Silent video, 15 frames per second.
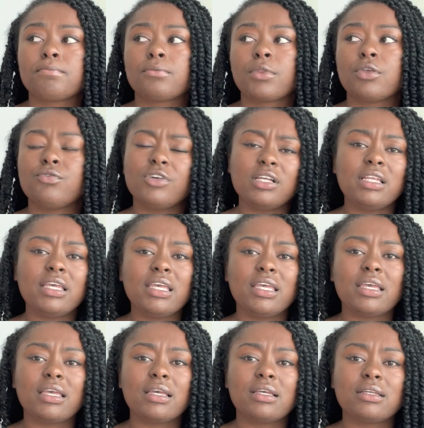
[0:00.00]

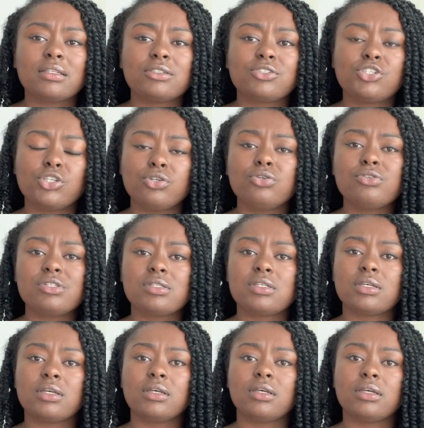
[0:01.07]
really choose
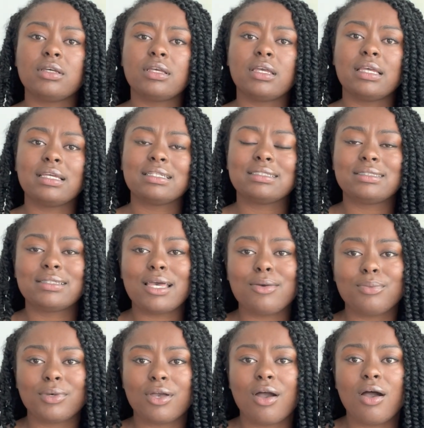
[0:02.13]
to
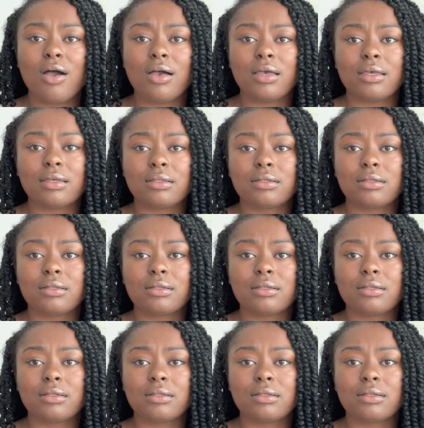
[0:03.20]
accept God